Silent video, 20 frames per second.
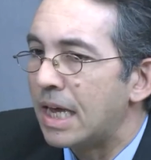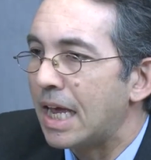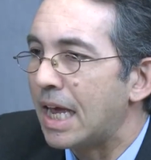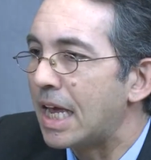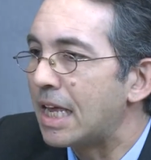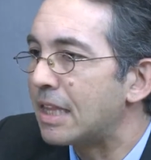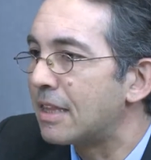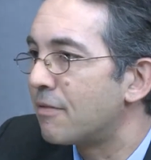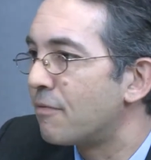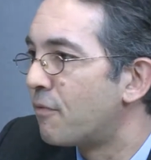
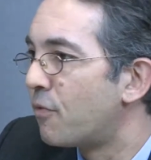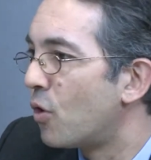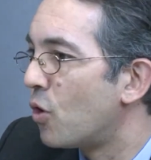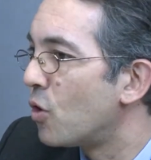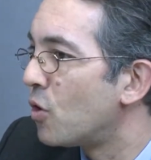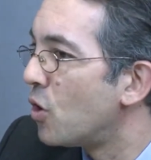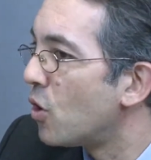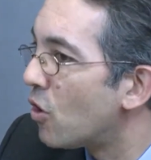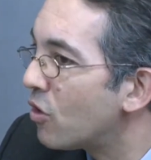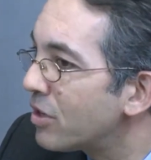And
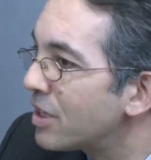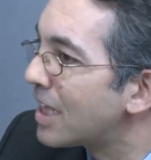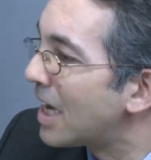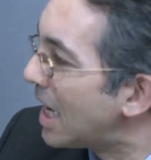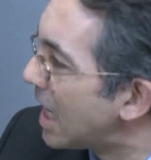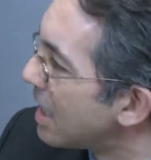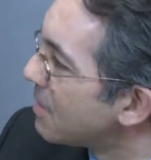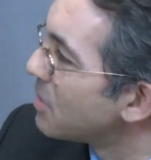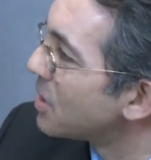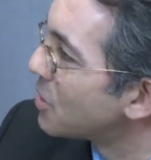for a long
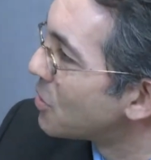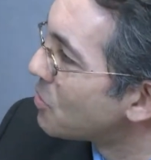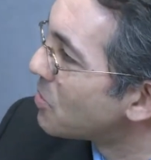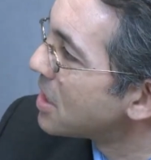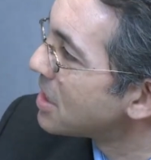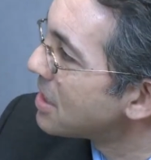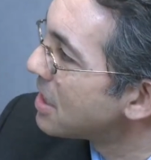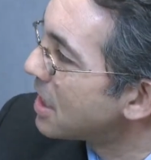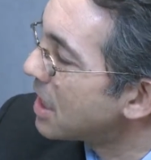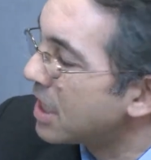time,
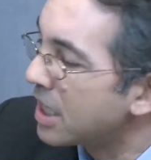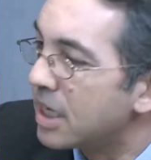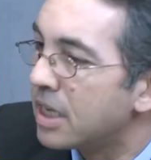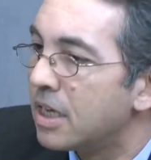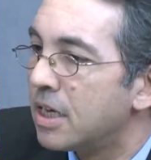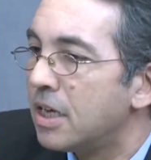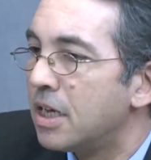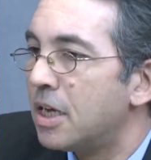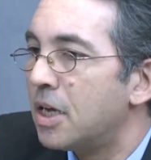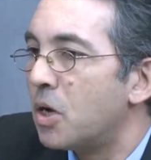interestingly,
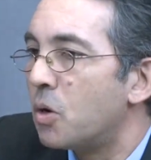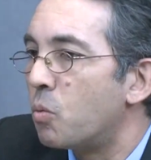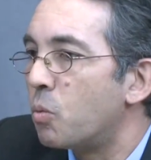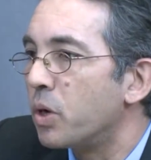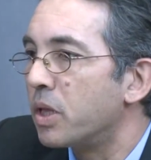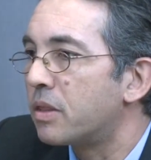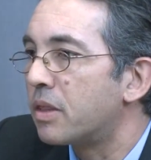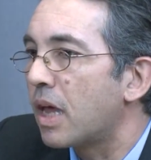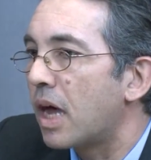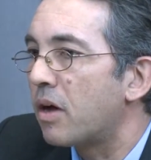
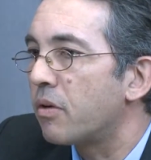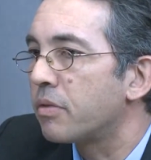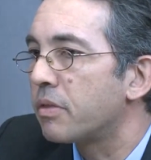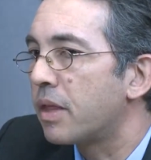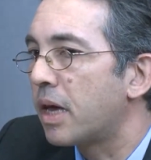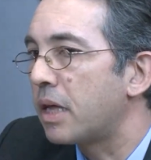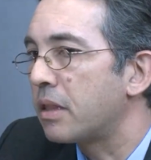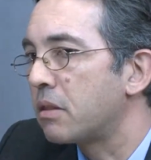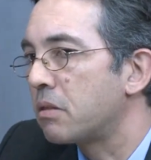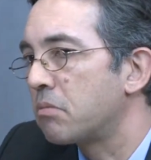we thought
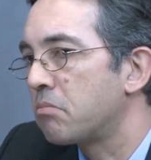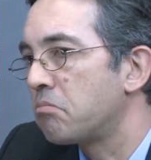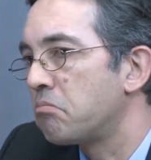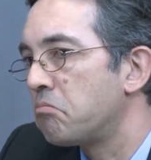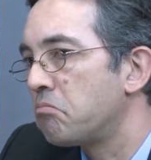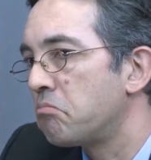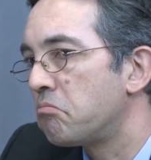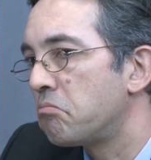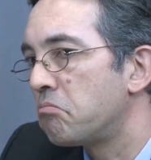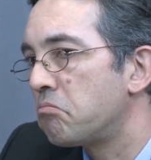that
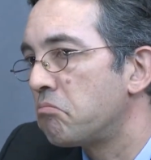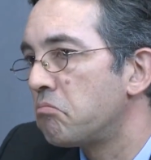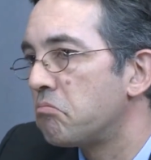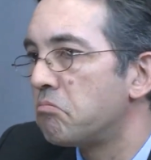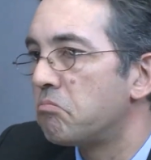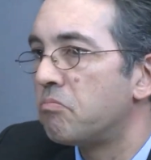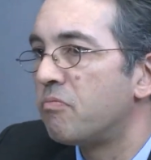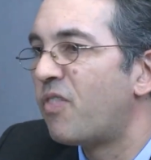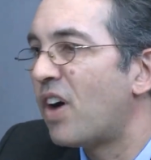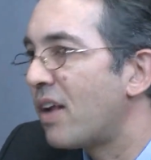
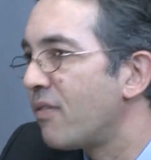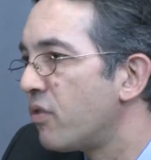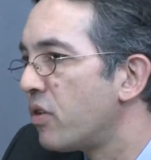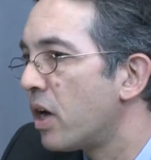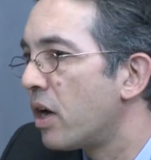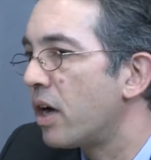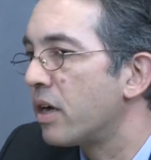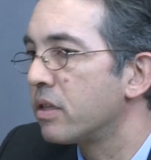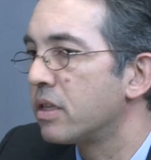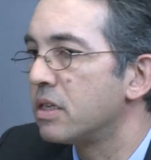
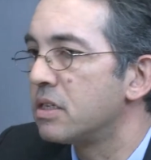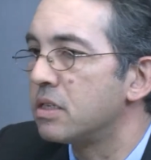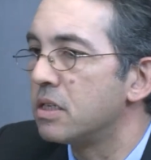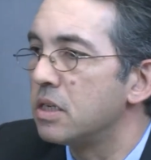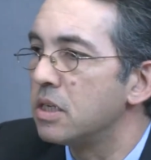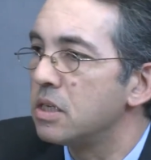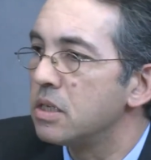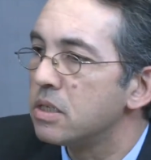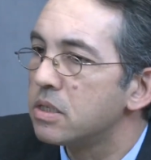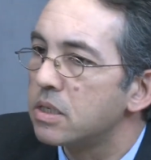valvular heart
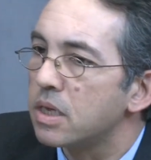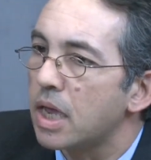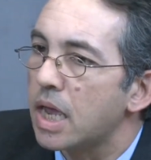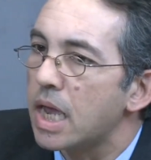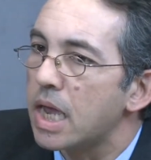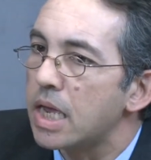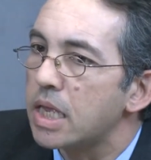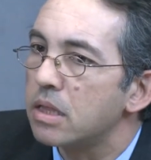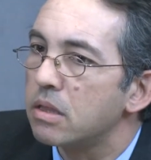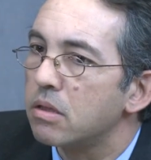disease
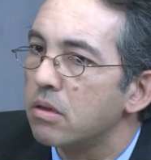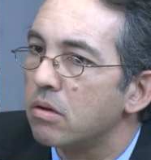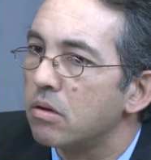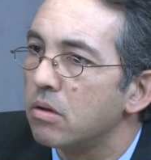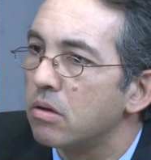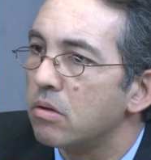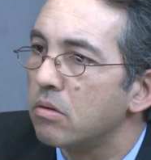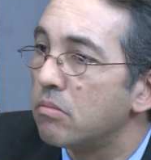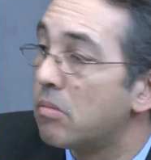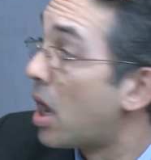and
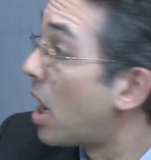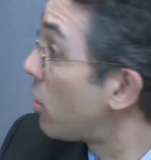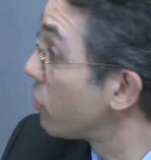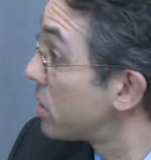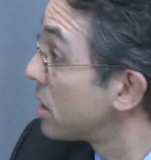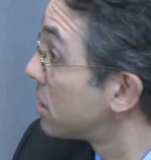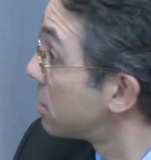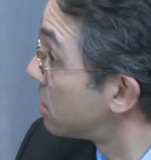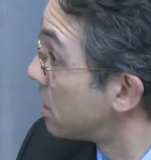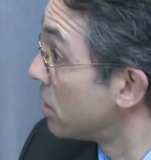
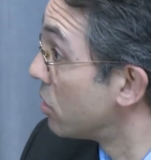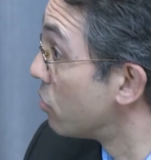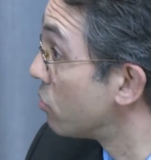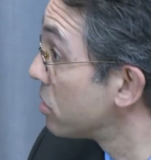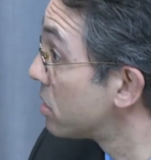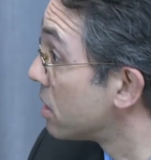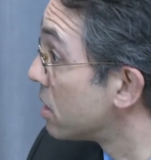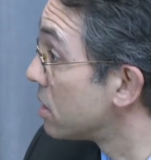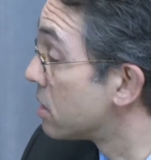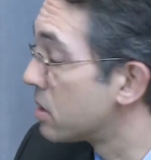aortic
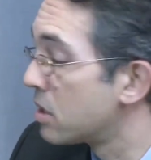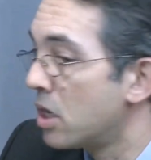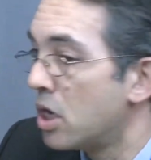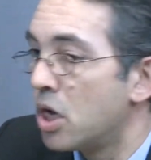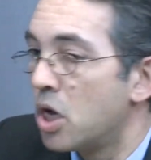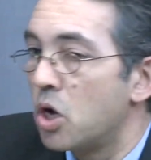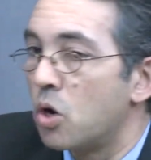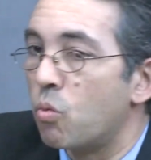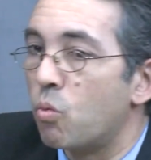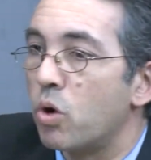stenosis
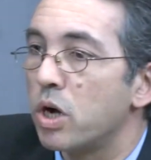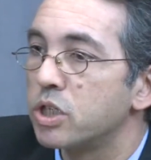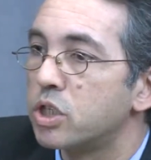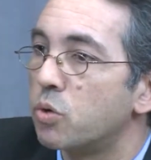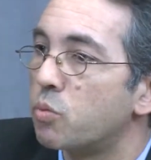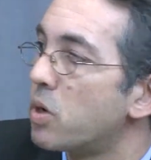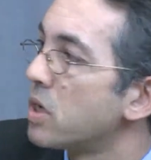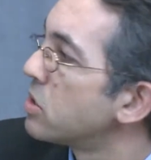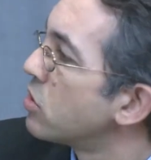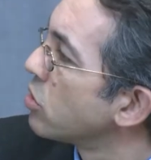was
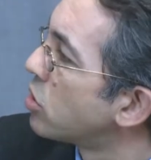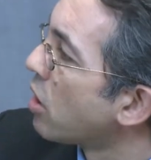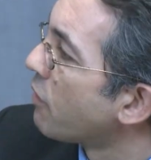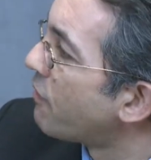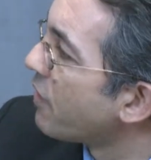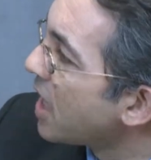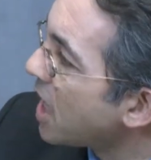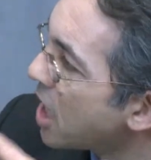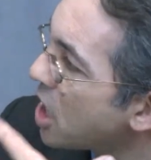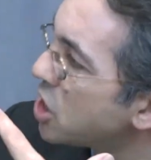a result
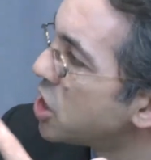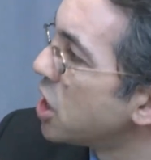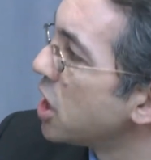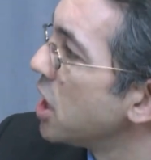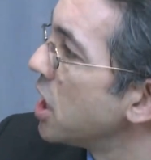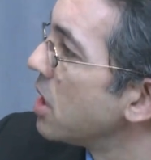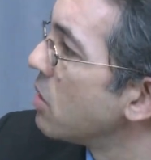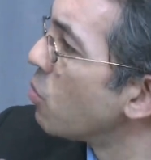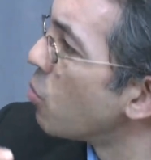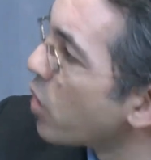of
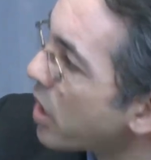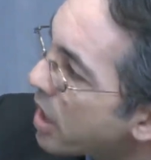aging, mm-hmm.